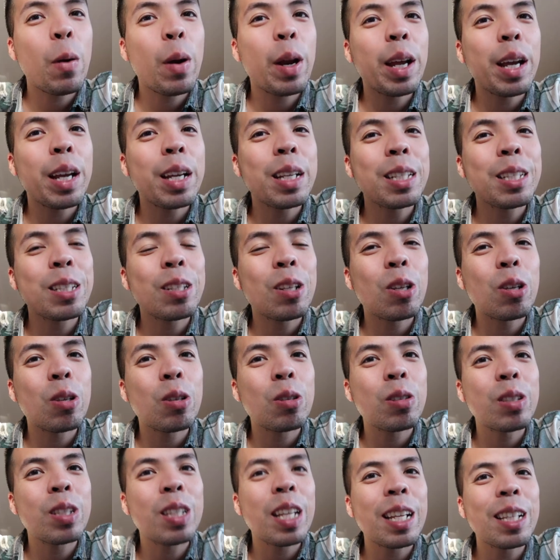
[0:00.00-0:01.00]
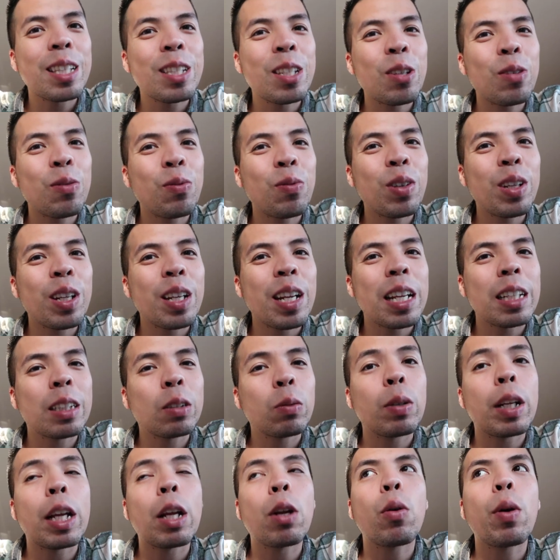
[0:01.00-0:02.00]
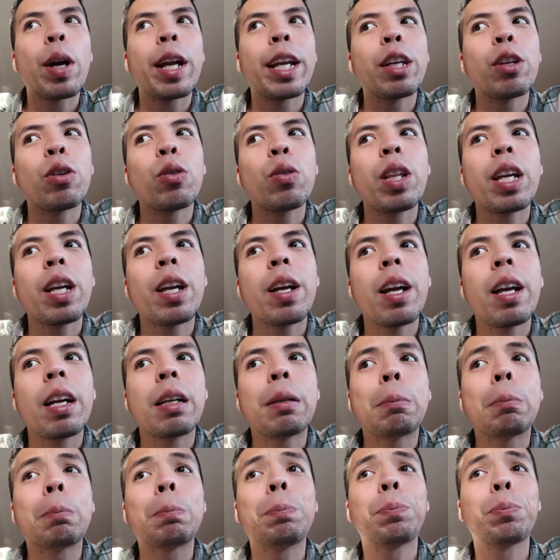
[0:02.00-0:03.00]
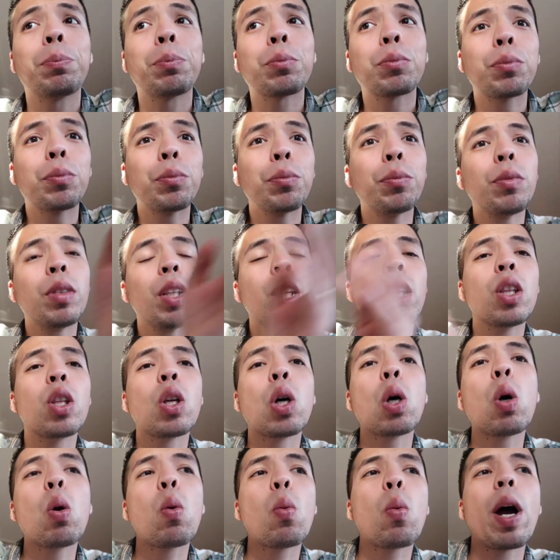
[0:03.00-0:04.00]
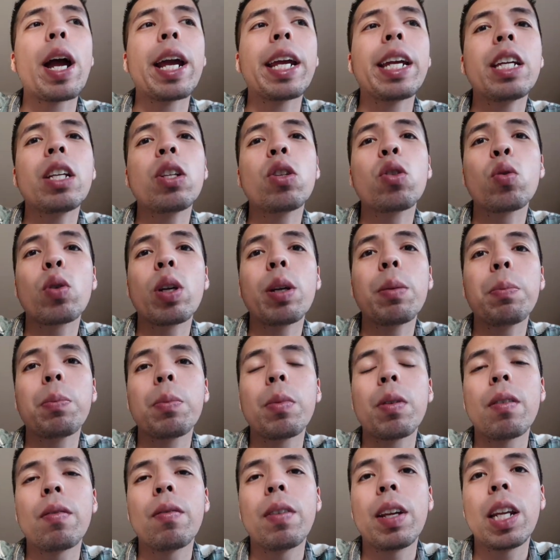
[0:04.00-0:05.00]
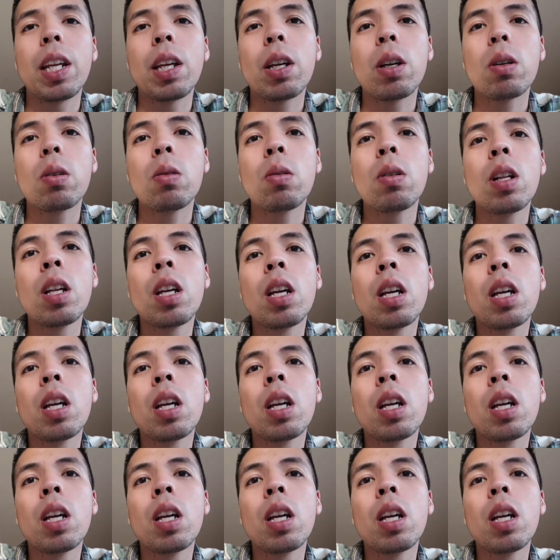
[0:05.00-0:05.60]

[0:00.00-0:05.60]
Alright guys, so stay tuned for the next one. Oh, I know that the Hawaii trip video